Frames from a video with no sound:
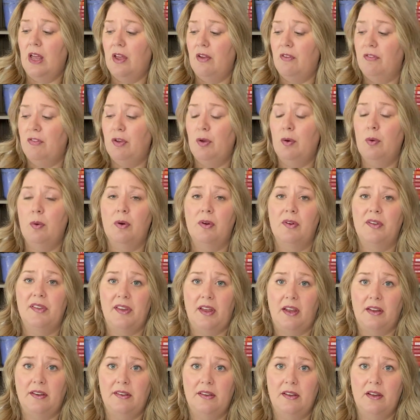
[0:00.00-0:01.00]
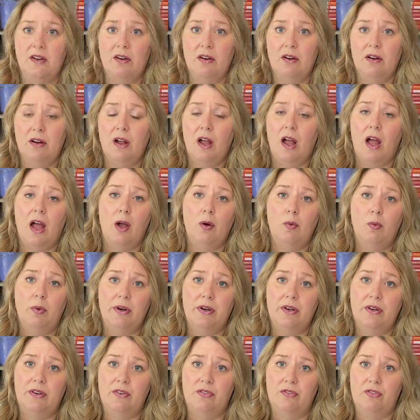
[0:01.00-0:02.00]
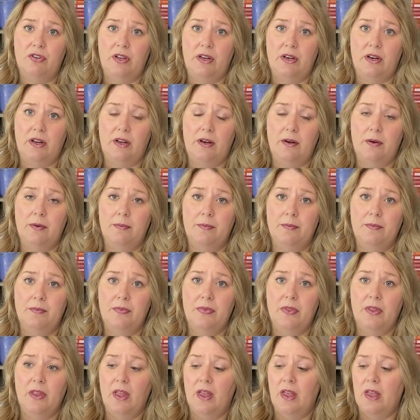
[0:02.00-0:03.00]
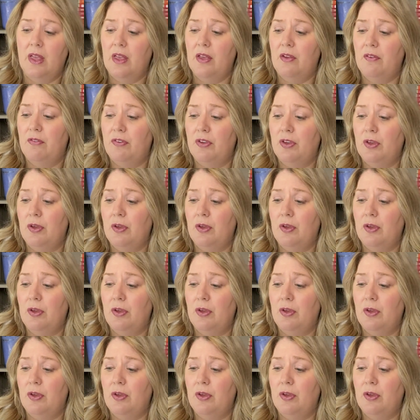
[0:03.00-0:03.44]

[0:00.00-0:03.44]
If you were sexier, I wouldn't have cheated. If